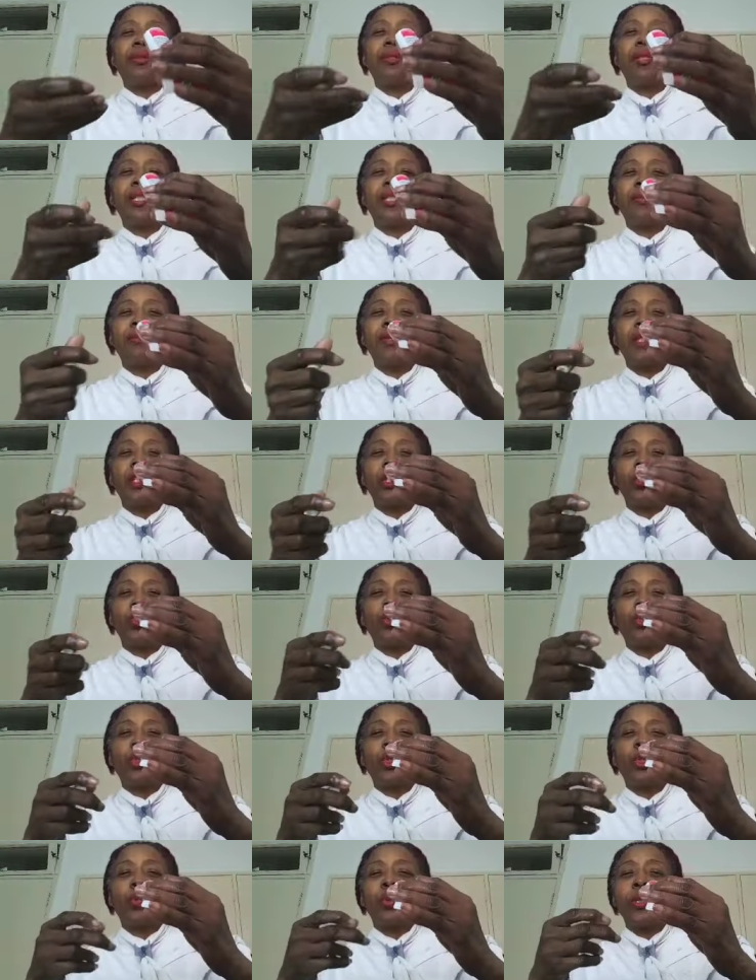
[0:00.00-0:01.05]
this means it
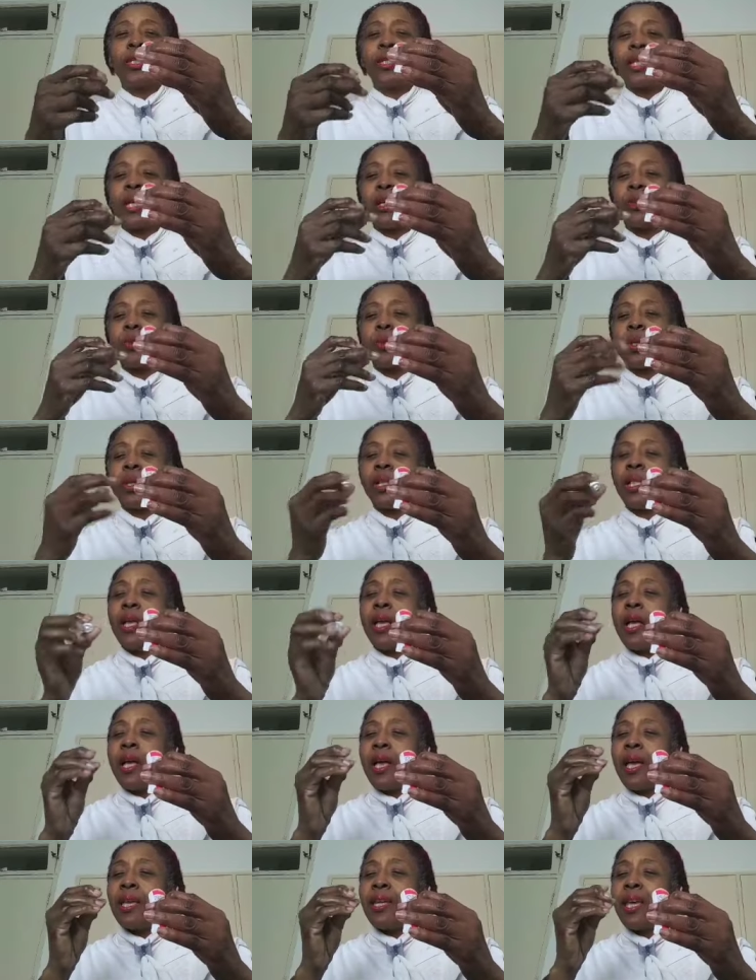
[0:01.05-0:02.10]
will squeeze out well.
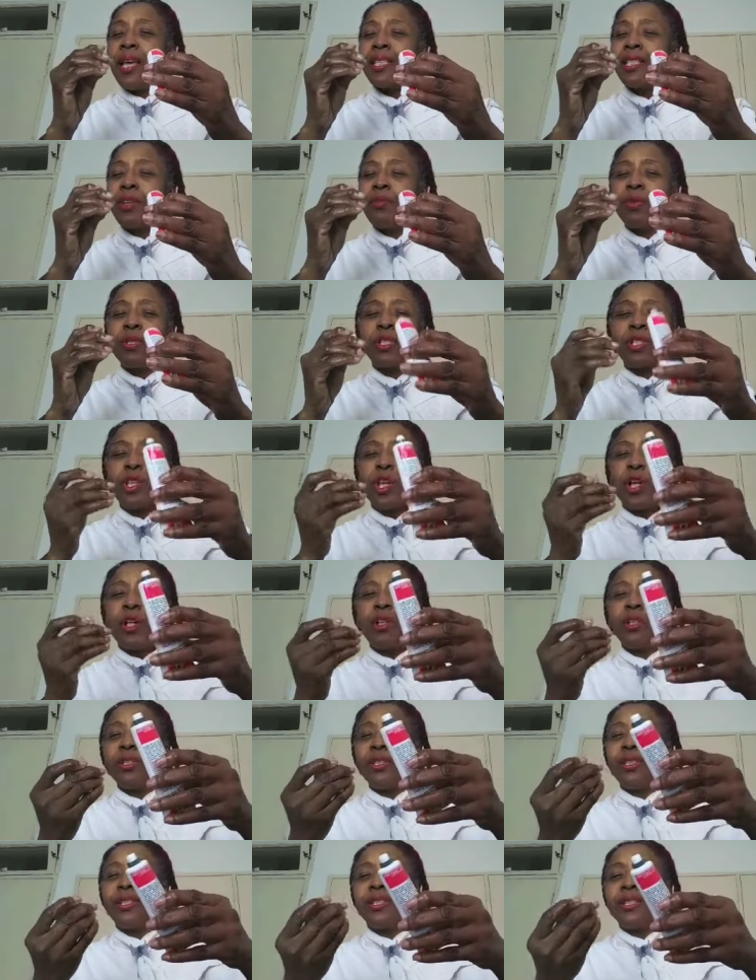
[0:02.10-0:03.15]
And as a
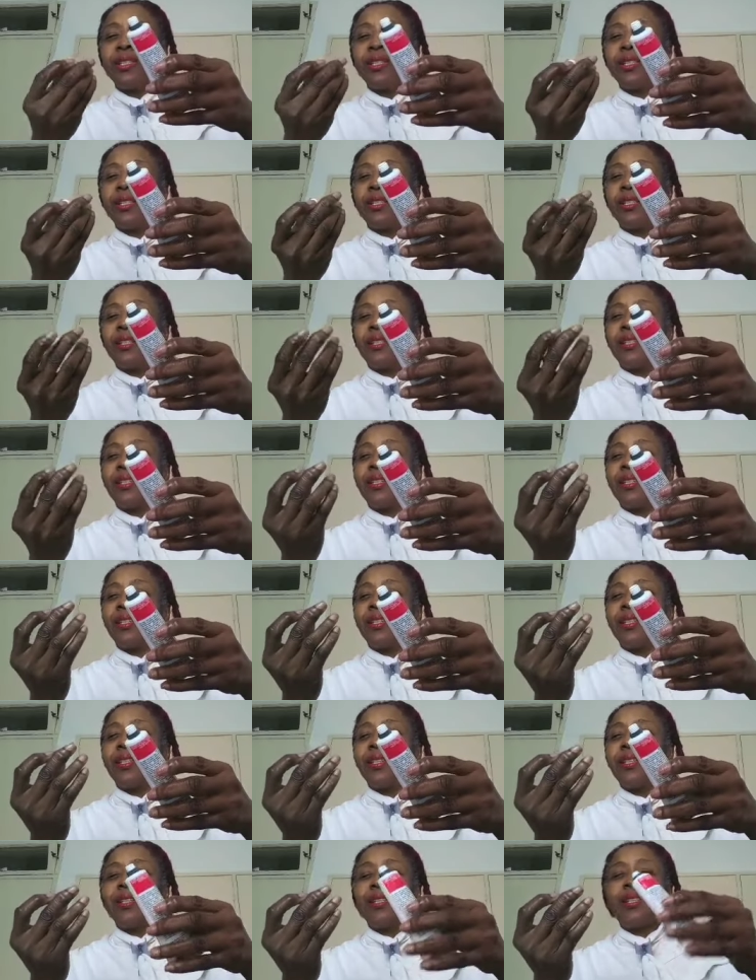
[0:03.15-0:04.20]
result,
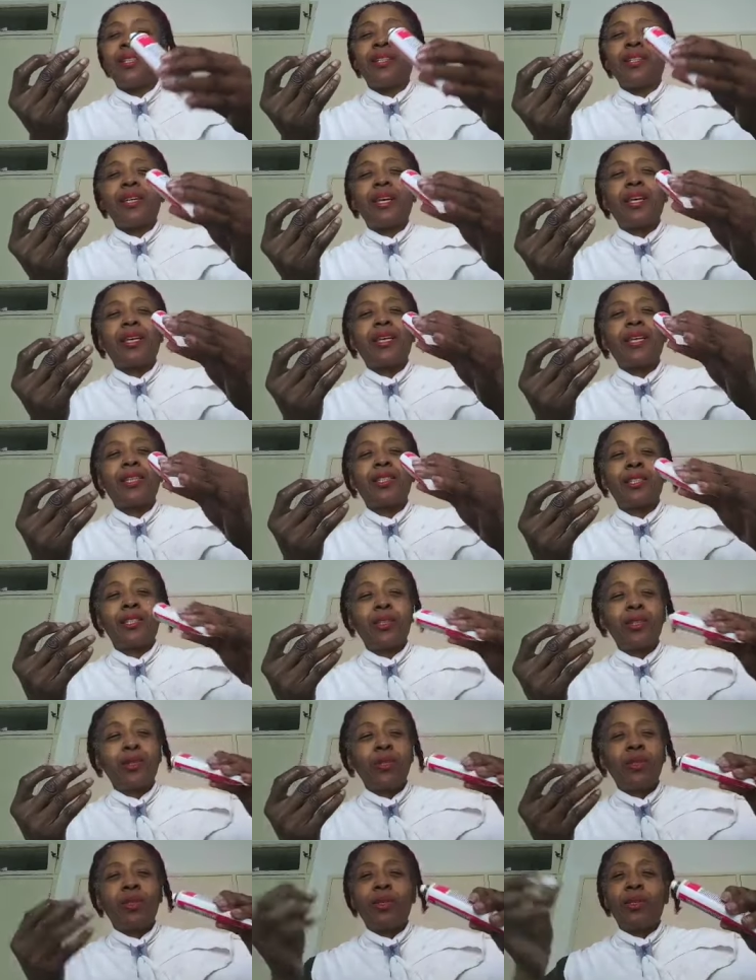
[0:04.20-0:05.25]
I guess
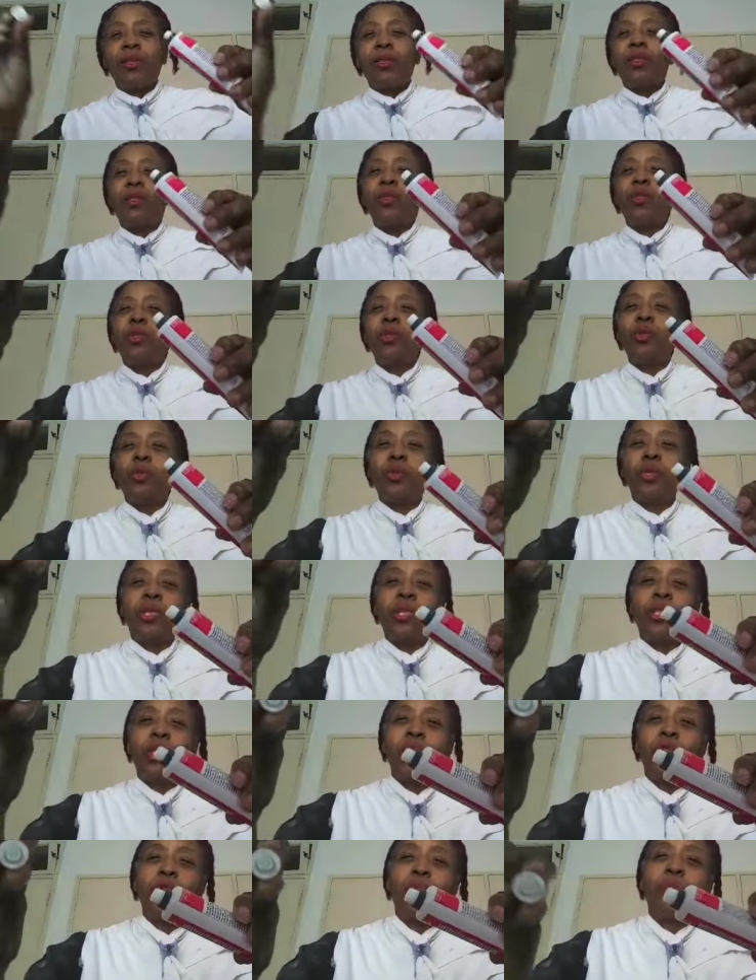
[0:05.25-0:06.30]
you use
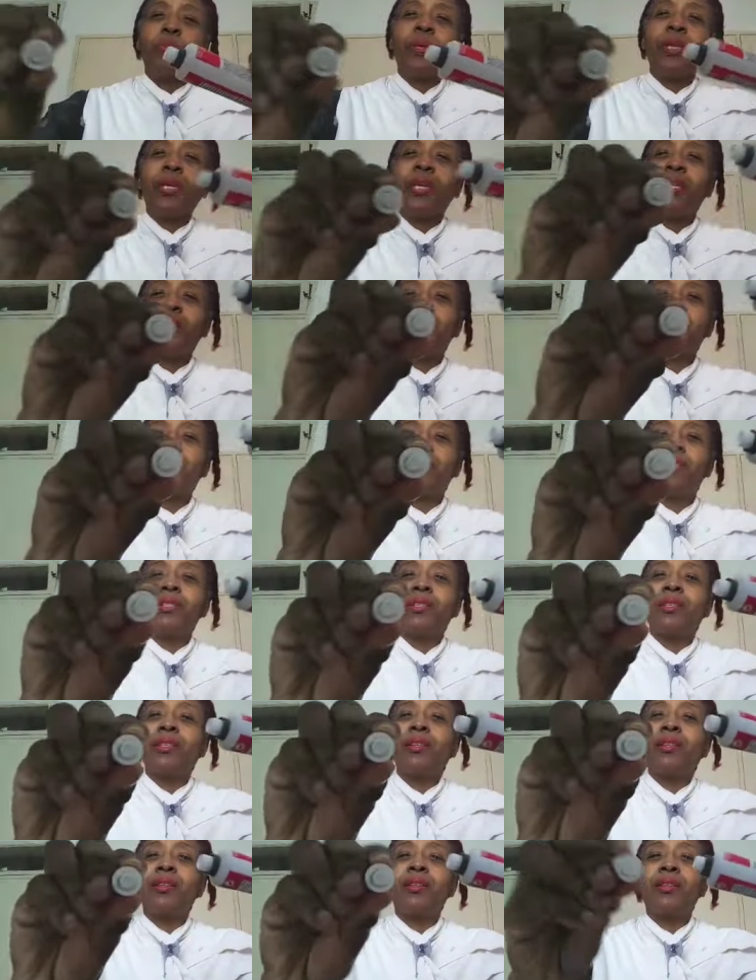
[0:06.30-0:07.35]
this to pierce
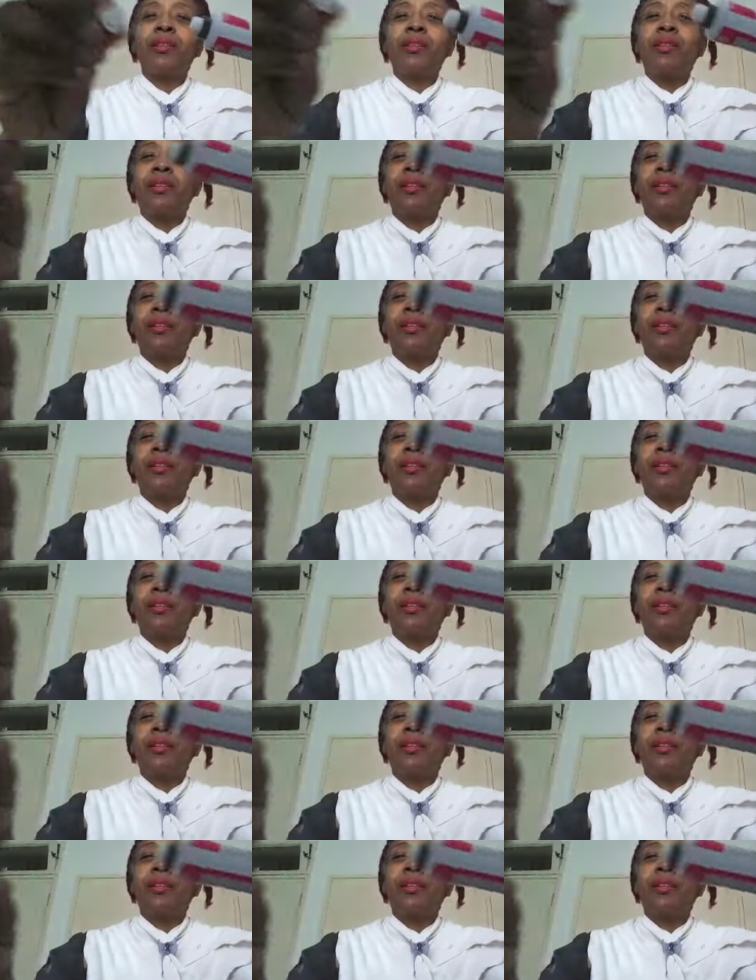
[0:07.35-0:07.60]
the